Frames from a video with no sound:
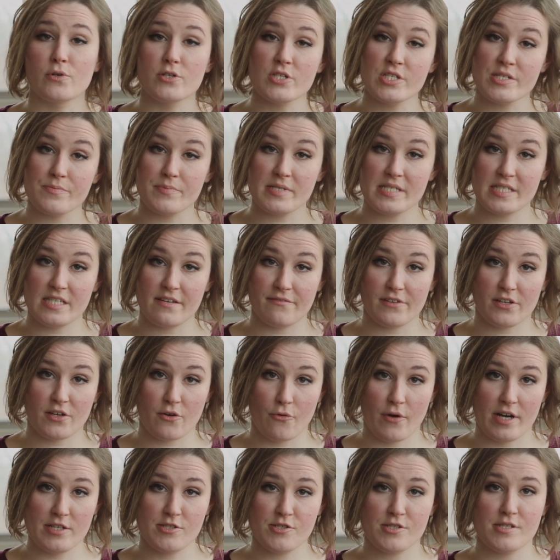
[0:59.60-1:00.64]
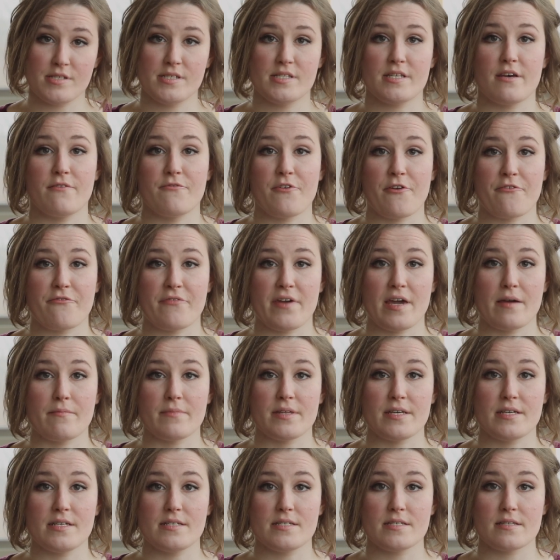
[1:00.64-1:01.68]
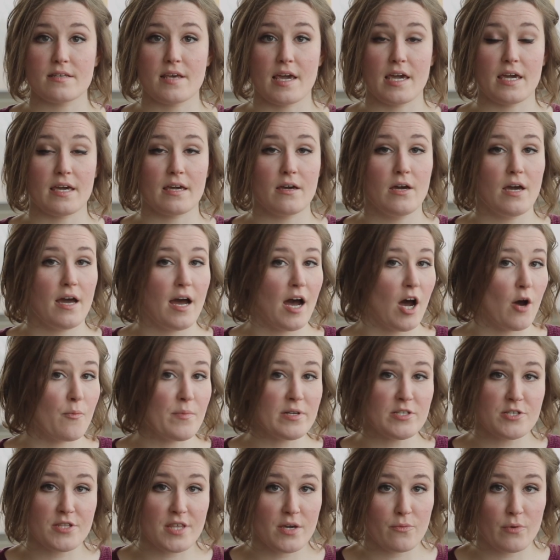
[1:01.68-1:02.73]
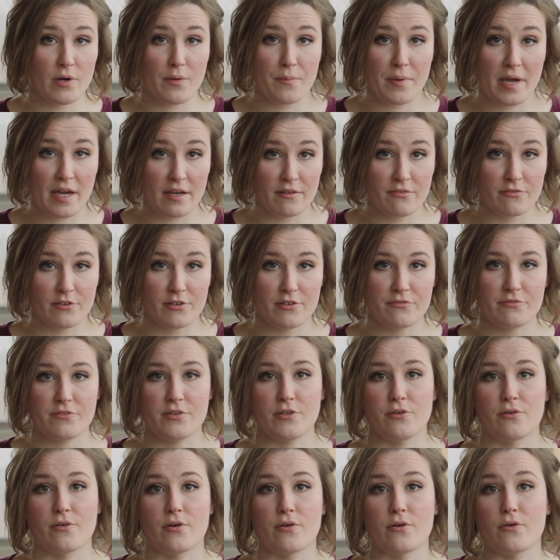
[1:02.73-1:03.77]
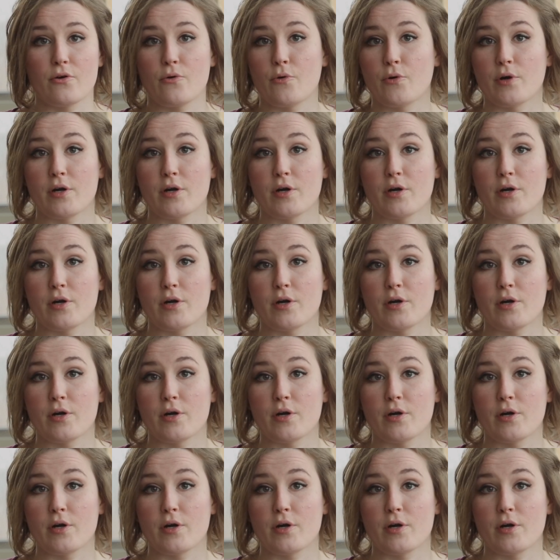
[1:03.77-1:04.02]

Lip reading: more specific questions of your families, like how much they want to pay for a funeral